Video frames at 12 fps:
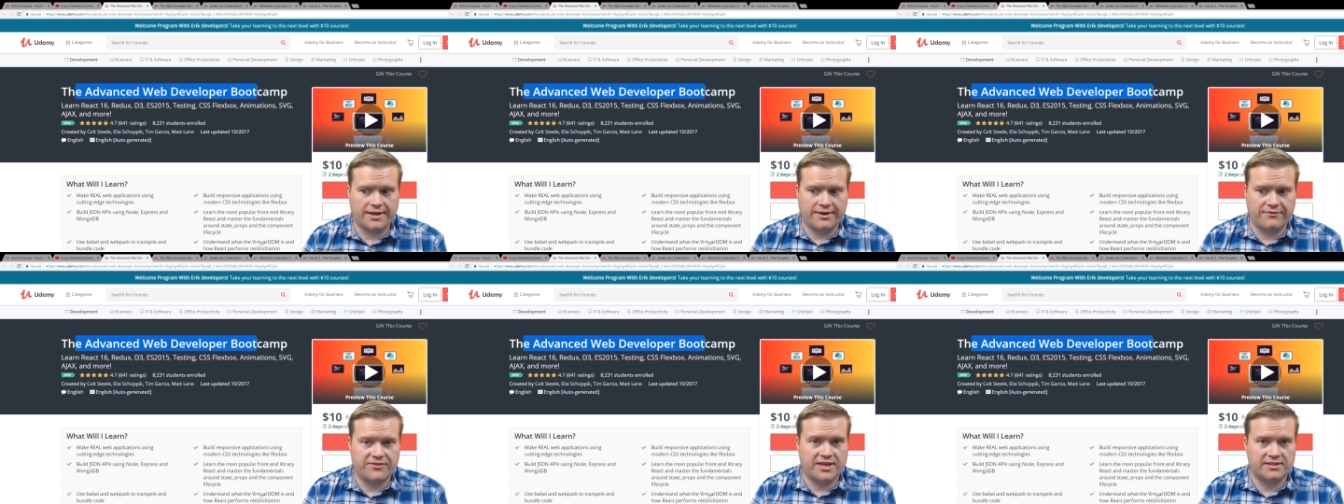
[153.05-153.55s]

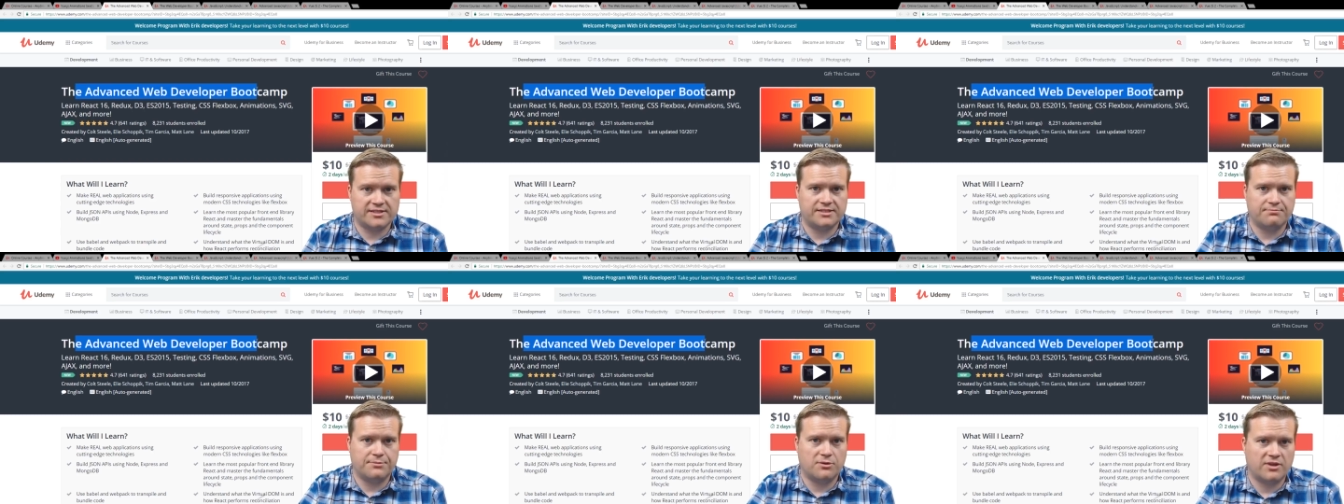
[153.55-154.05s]
of this
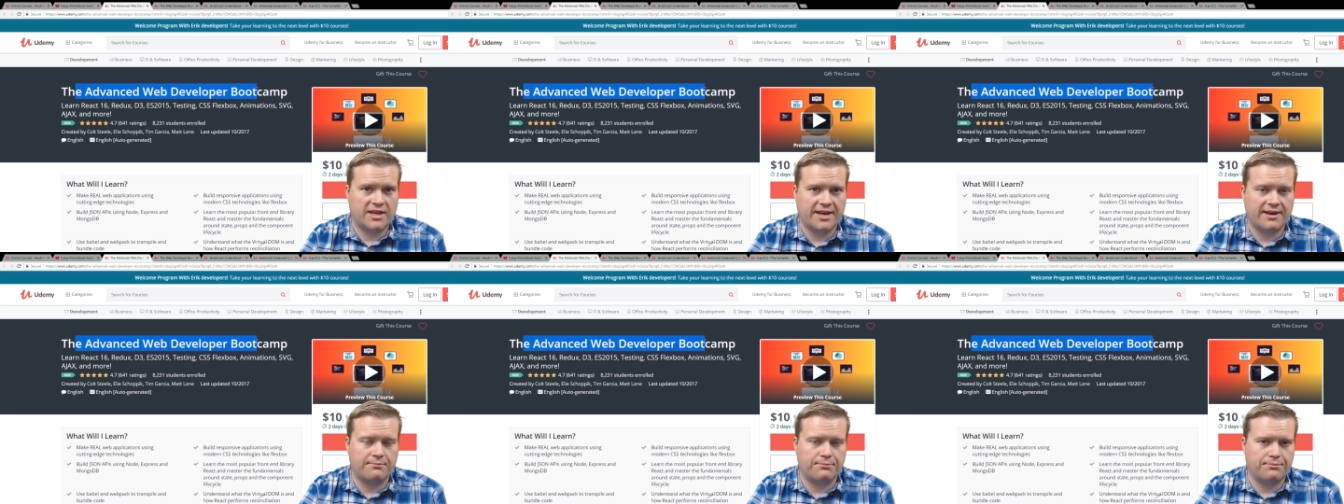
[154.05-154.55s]

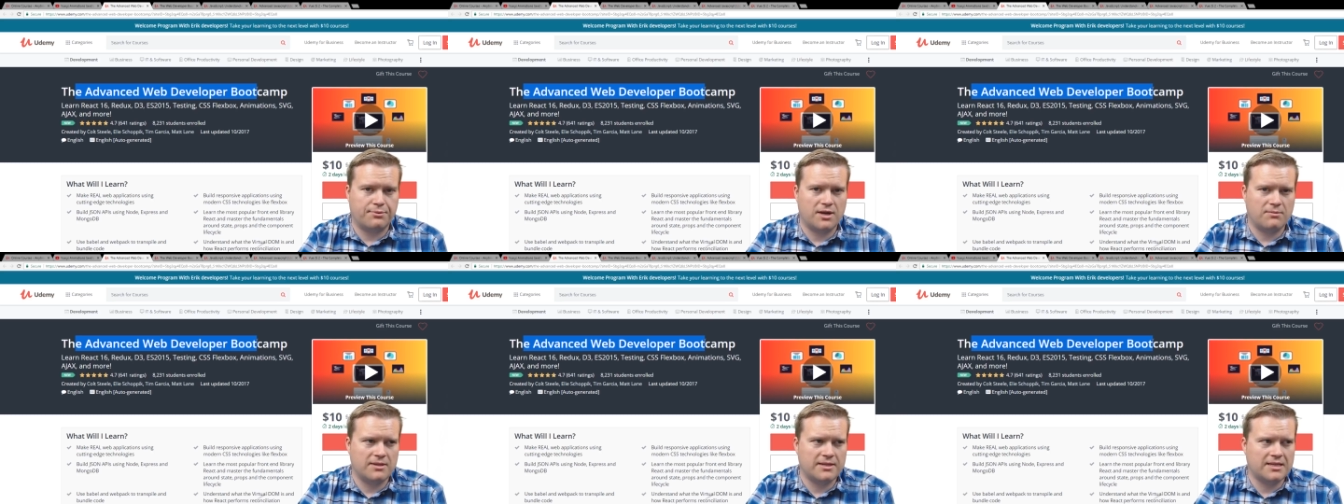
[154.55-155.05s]
bootcamp
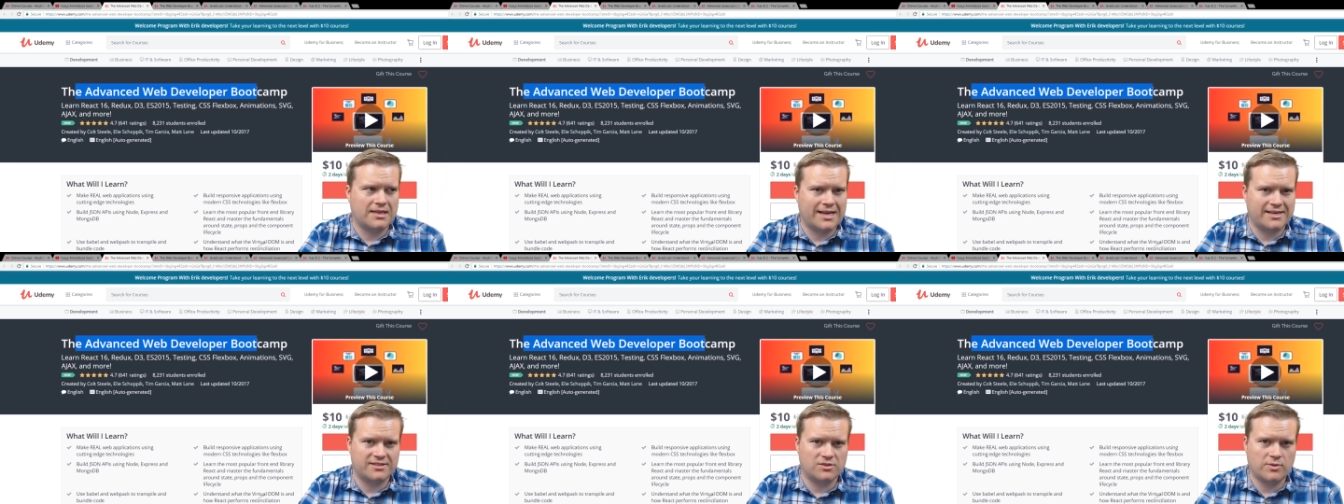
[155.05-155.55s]
probably
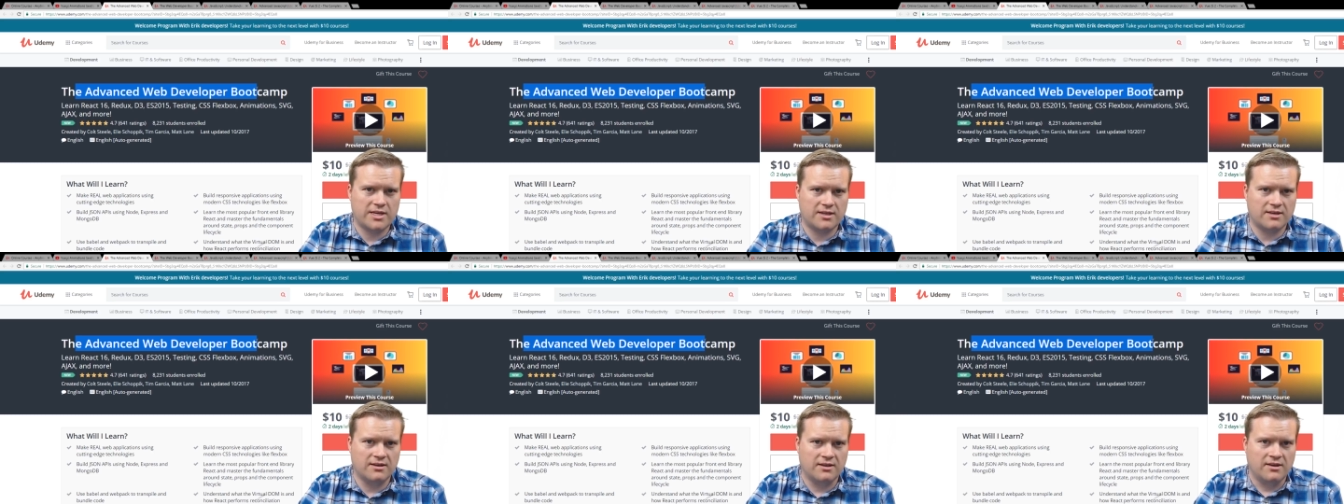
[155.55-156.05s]
last week.